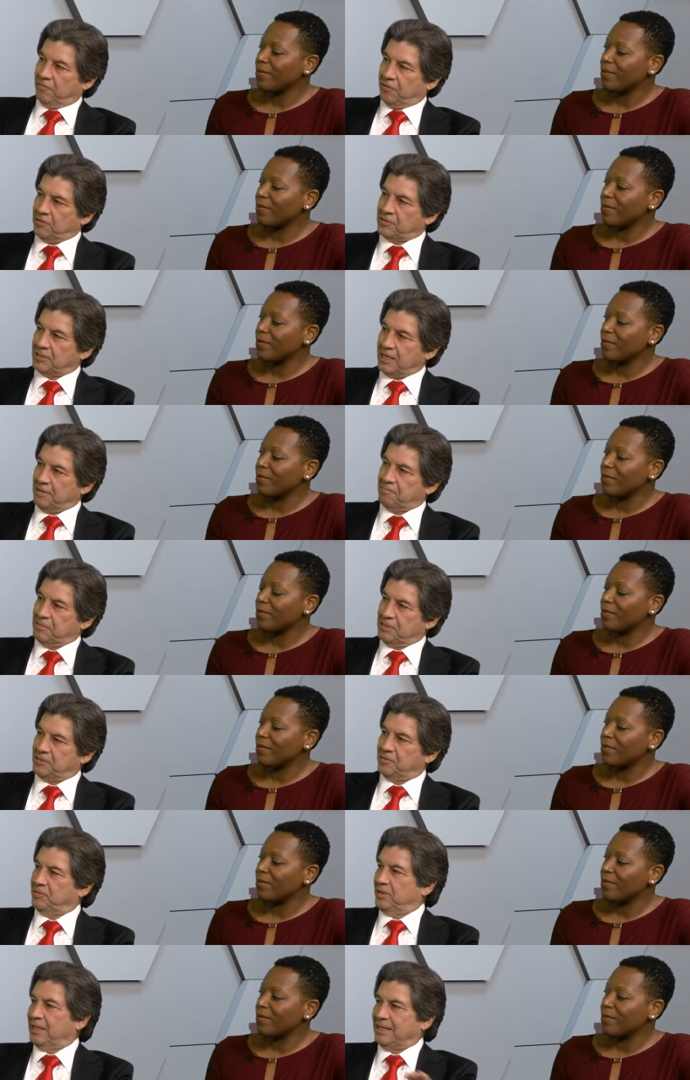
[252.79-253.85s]
Speaker 1: first
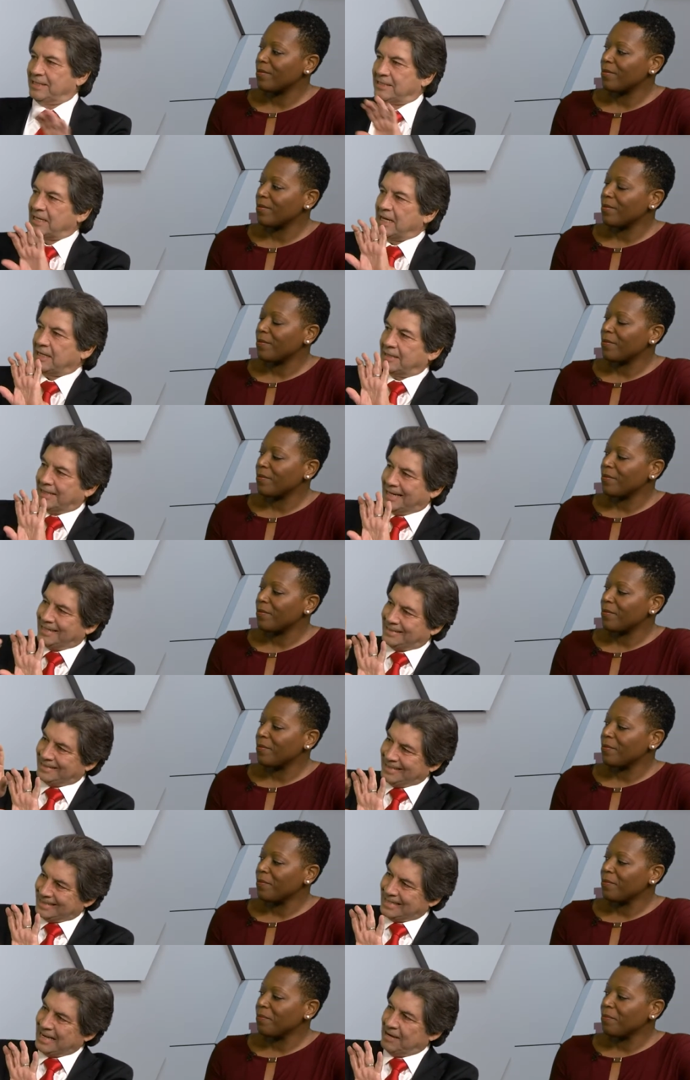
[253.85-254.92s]
episode. It is act, that
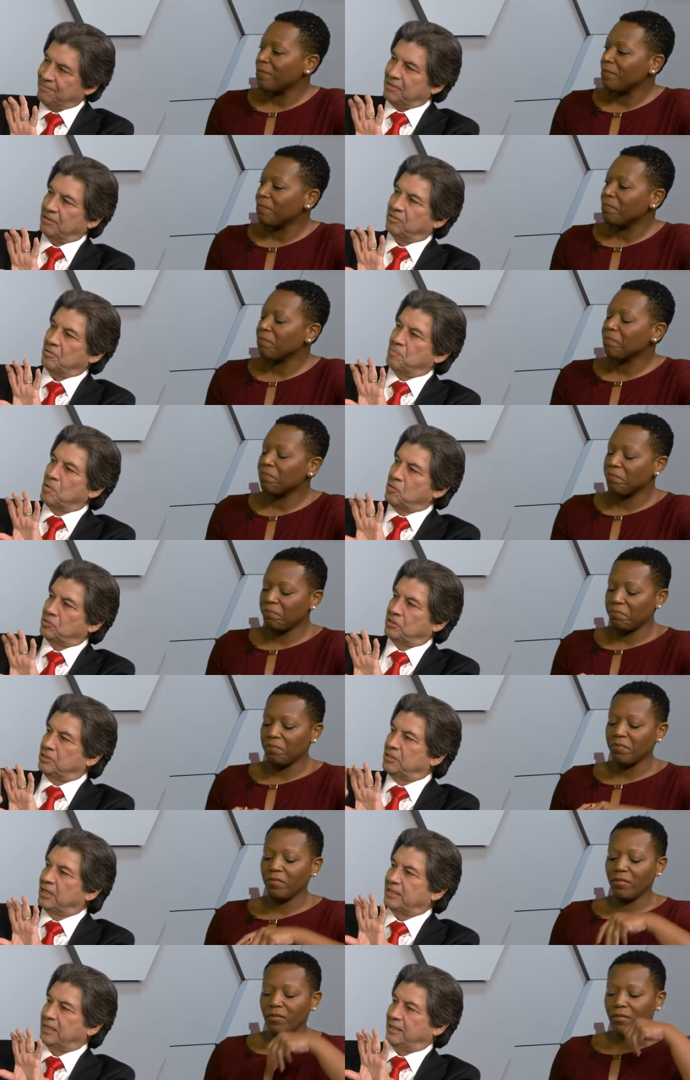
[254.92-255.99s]
is the time that they're most
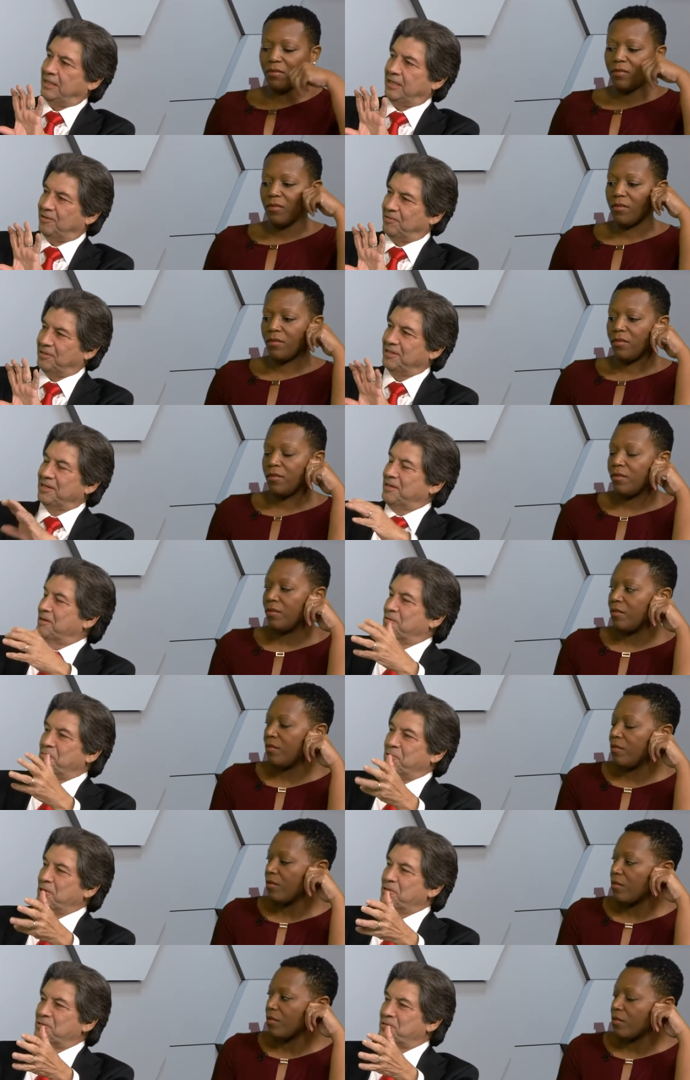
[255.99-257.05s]
non-adherent.
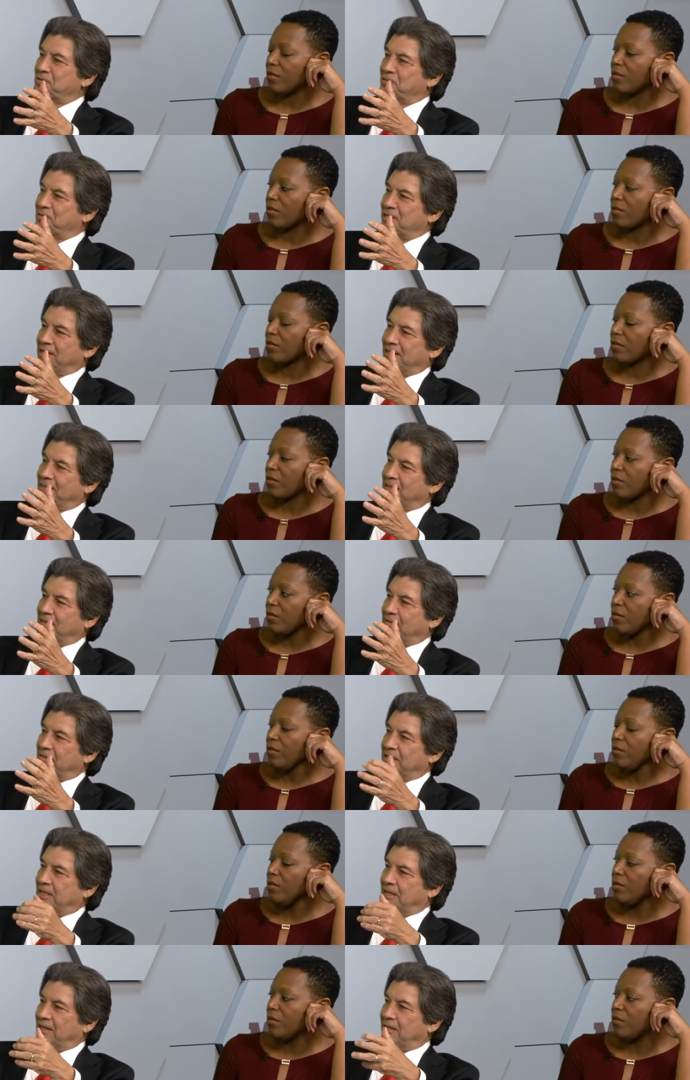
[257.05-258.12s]
We used to think that
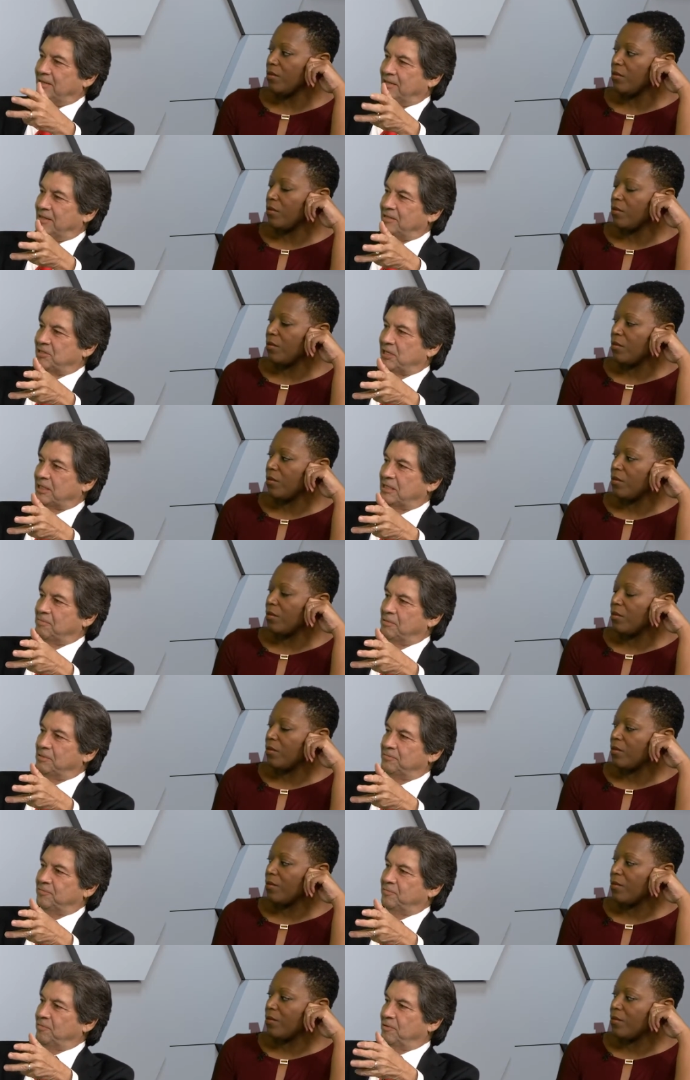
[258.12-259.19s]
the, the
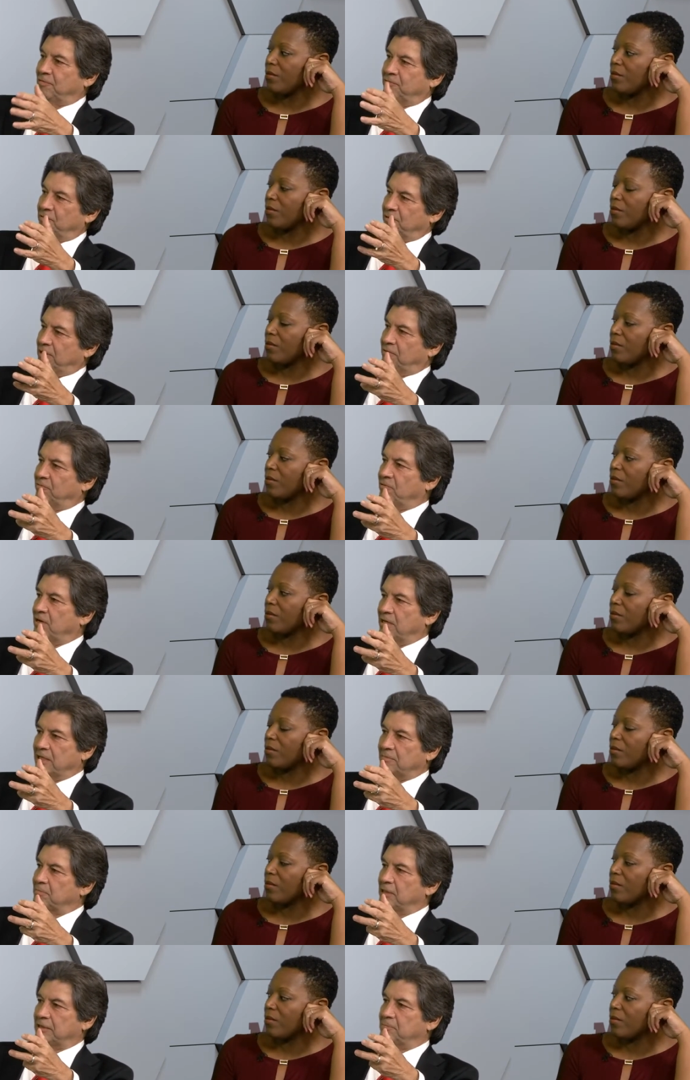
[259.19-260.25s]
injectables were for the
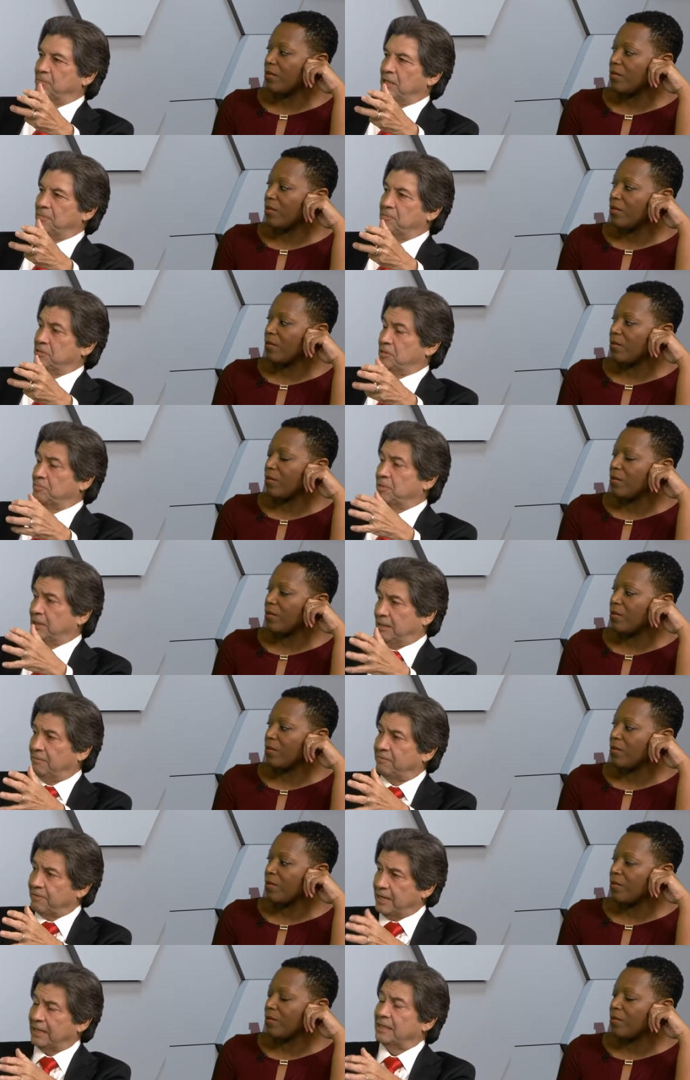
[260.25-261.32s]
chronic multiple episodes, but
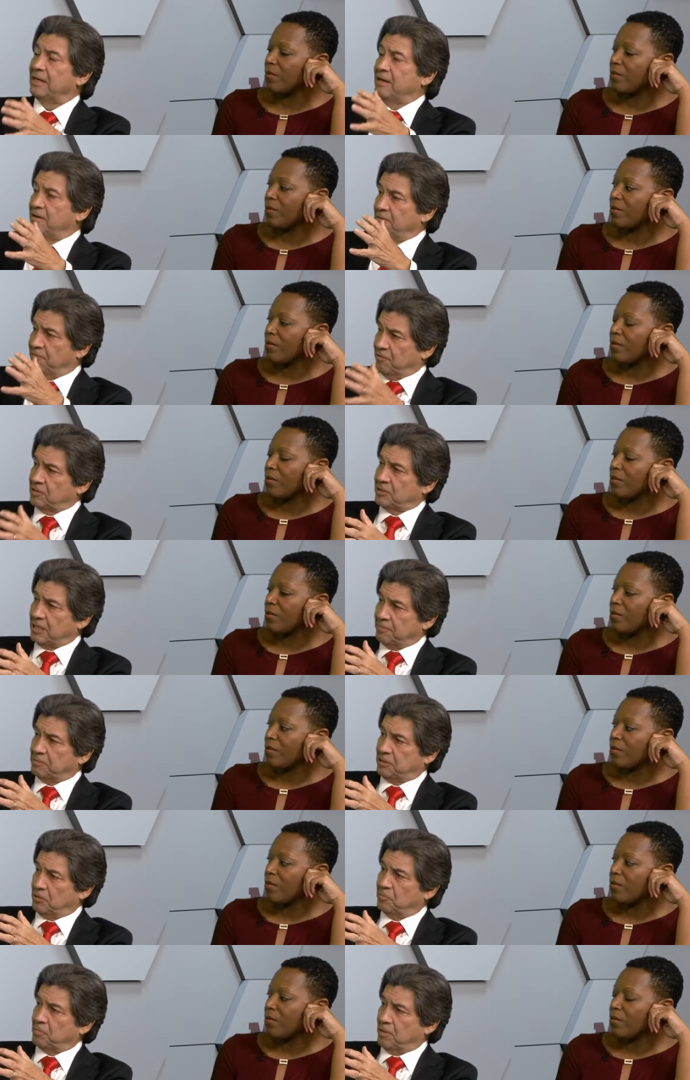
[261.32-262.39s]
in fact, first
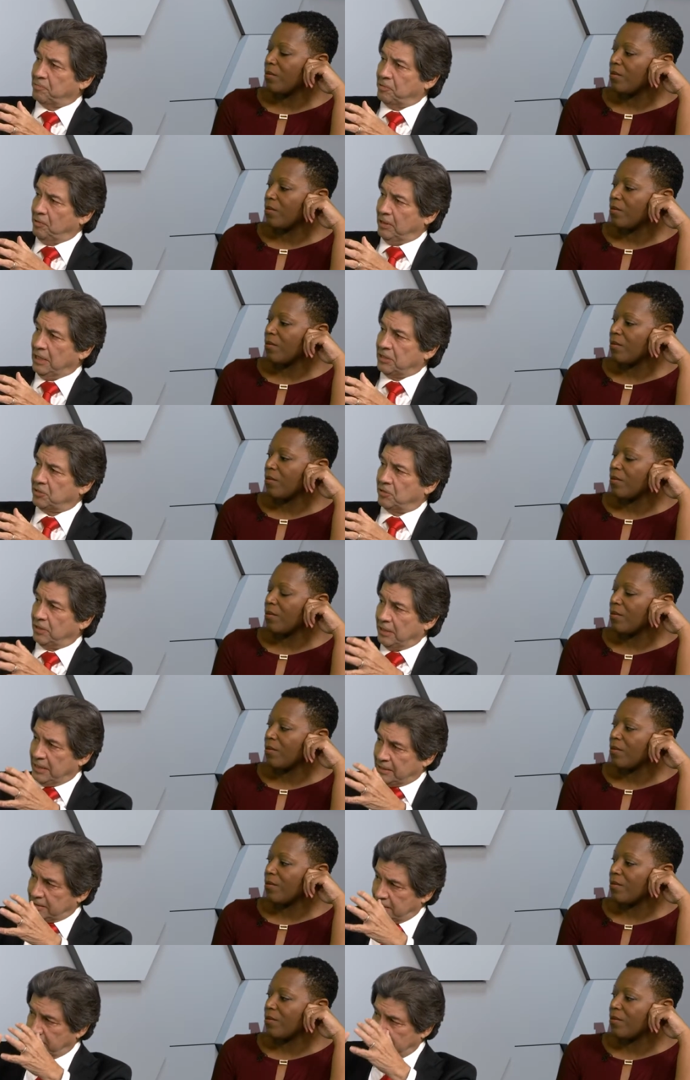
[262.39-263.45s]
episode population
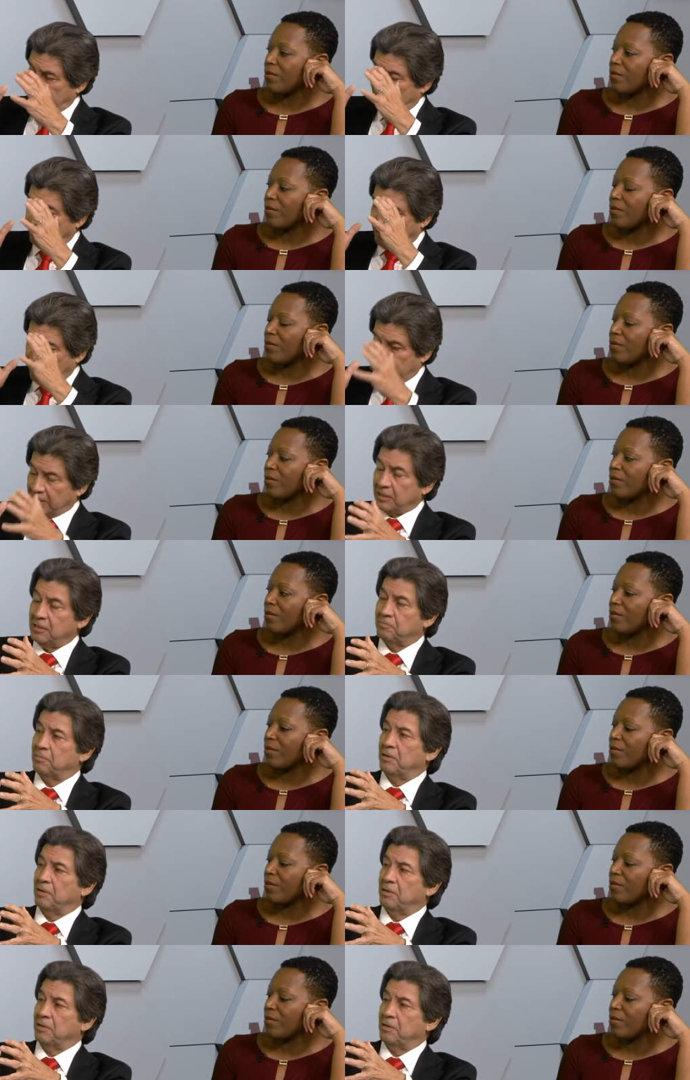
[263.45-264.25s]
is a, a very good